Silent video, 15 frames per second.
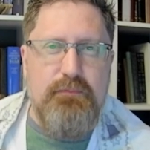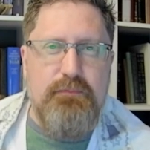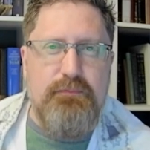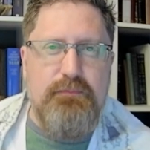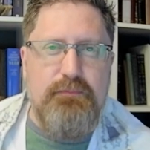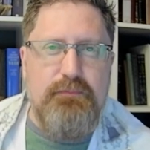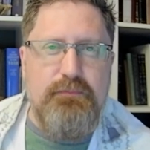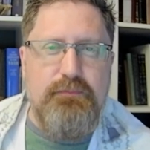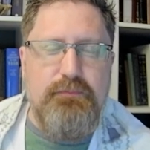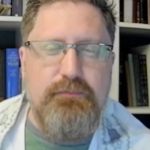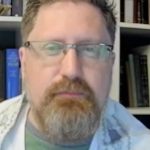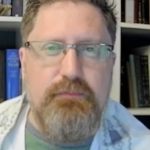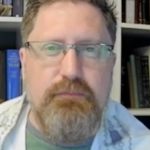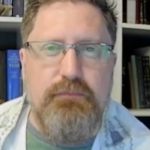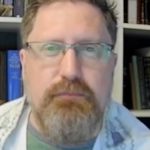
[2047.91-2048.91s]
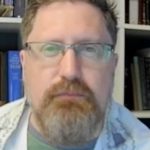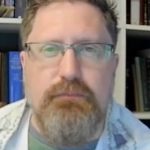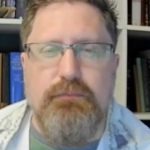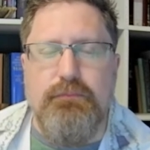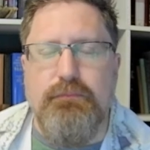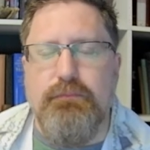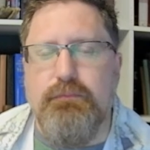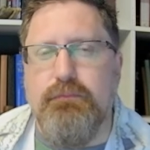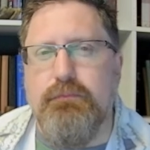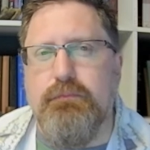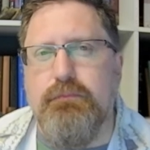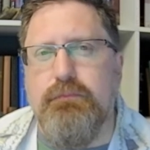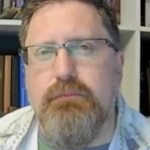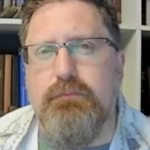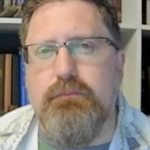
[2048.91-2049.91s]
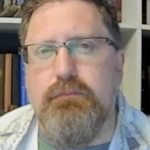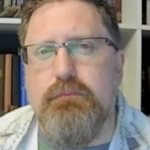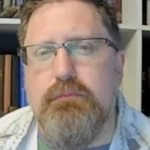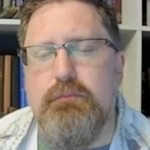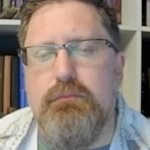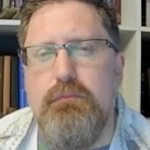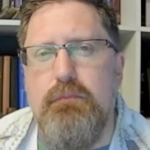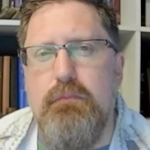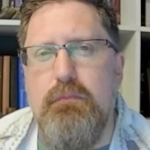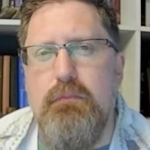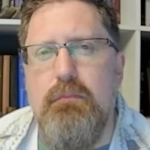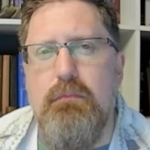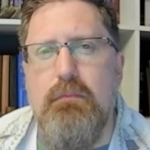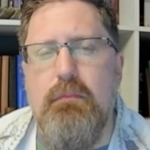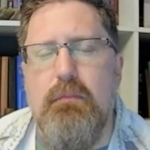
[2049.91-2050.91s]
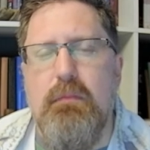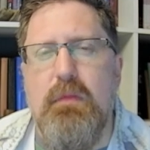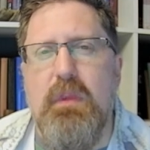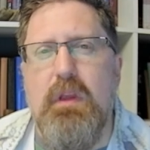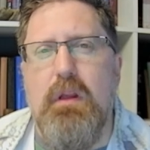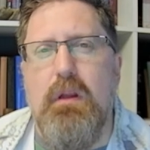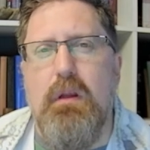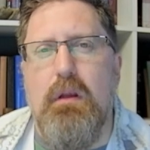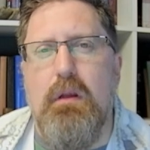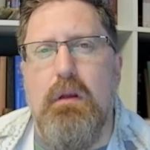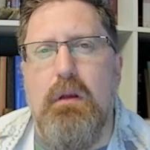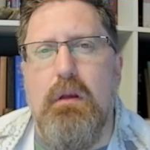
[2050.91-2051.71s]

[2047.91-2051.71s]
[no speech]